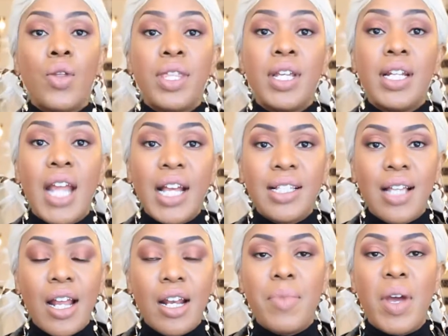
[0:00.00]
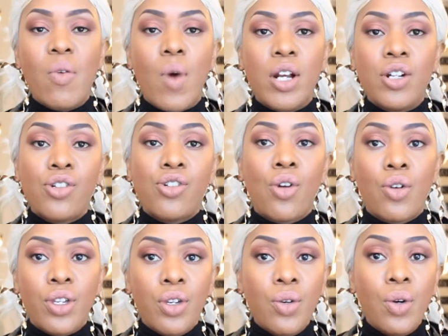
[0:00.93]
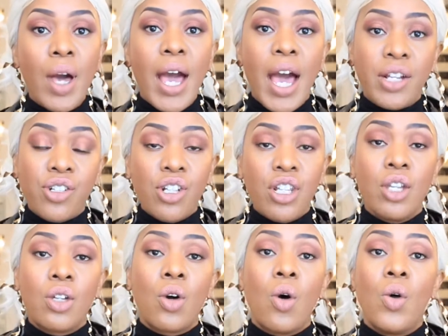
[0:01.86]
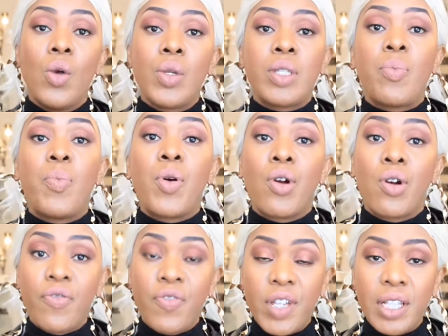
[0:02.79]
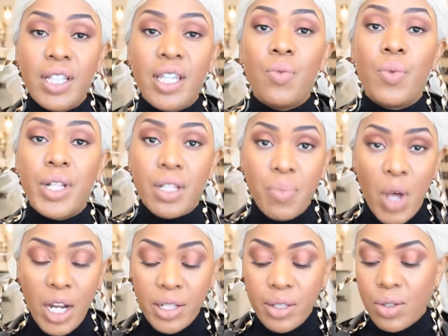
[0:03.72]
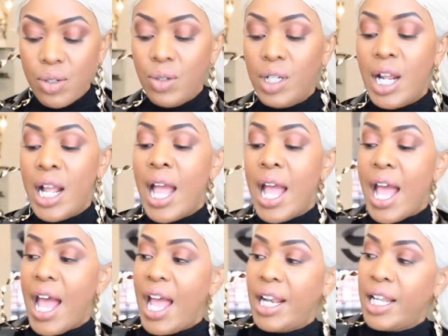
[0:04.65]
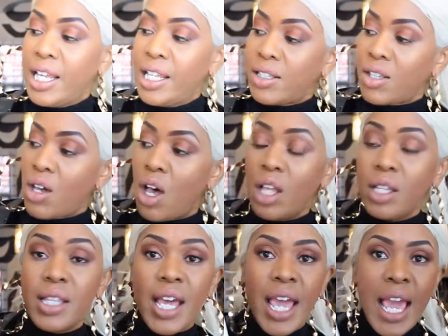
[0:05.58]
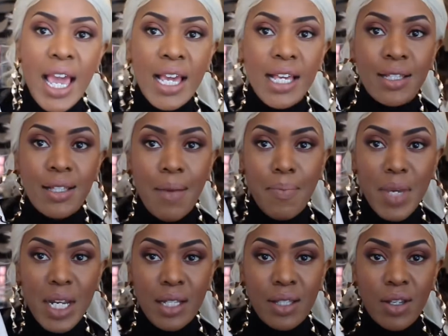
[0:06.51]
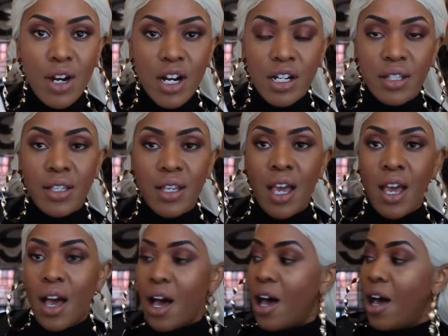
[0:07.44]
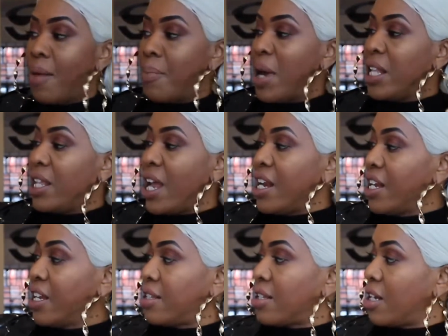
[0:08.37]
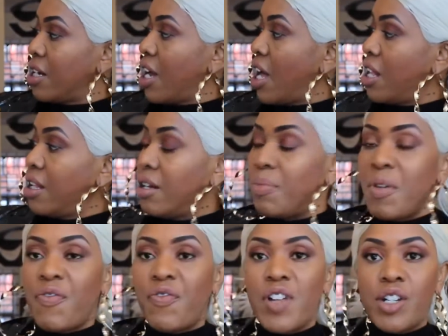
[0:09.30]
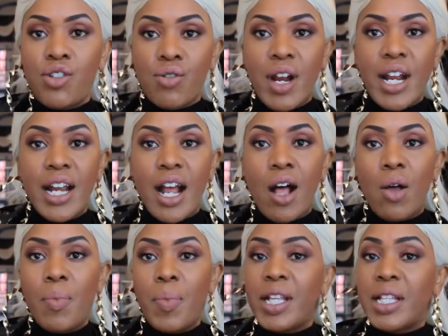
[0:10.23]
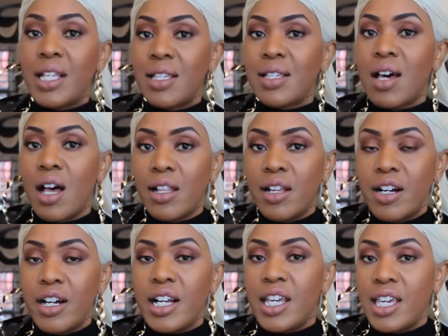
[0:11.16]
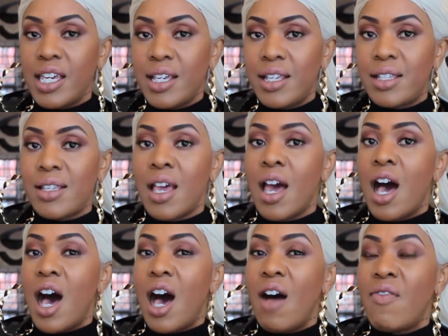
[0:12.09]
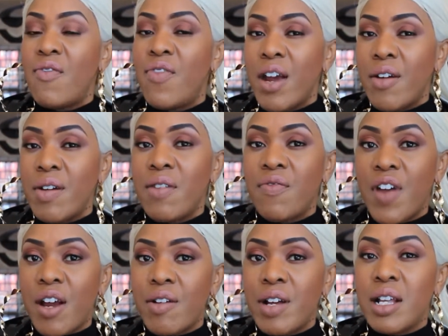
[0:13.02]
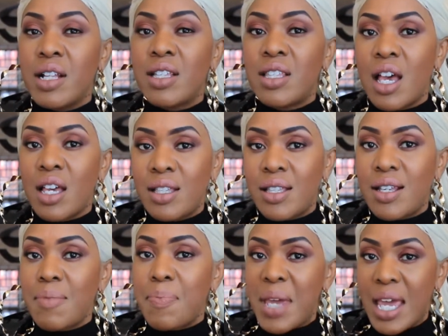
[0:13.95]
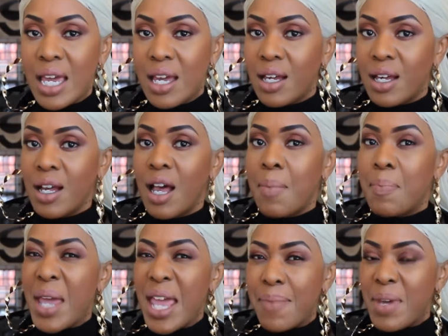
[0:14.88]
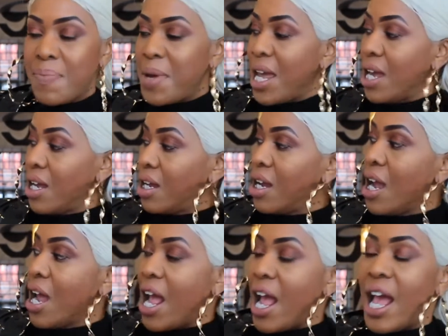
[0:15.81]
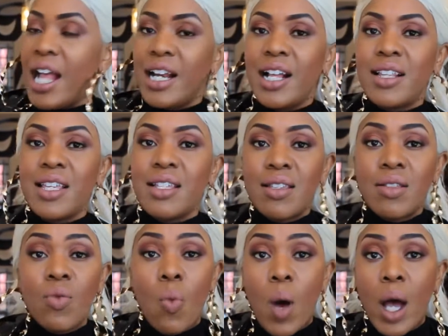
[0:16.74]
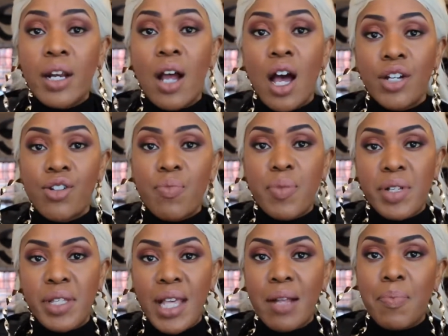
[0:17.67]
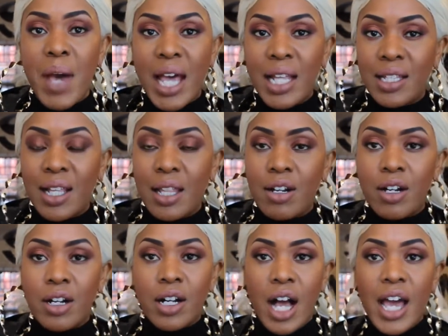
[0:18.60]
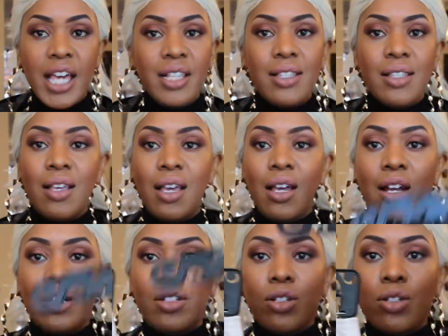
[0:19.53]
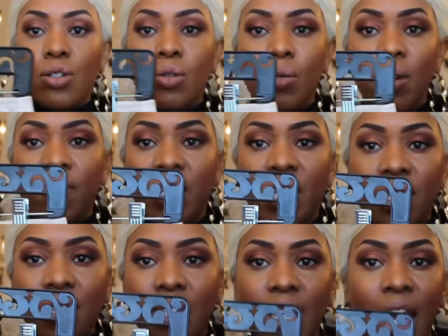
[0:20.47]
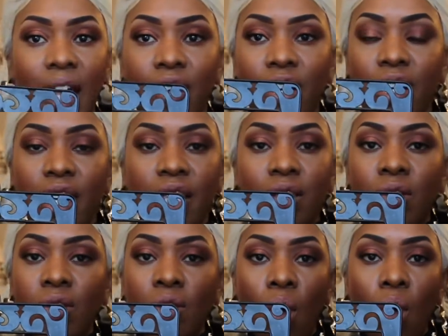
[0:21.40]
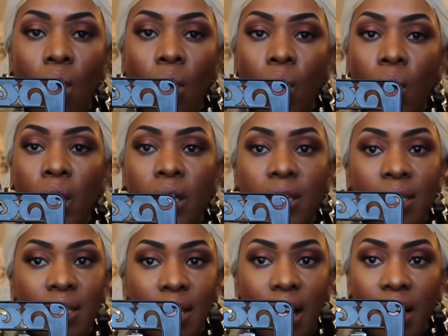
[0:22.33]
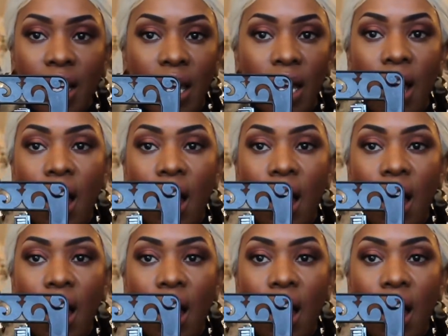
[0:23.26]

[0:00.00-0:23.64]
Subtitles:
So the next item I want to show you actually goes perfectly with the bodysuit, and it's called the Haze Mini Skirt. My lighting is going to get a little bit flushed right now, but this color is a very dusty pink, baby pink. And this is 100% patent leather. Guys, the two of these together is so stunning.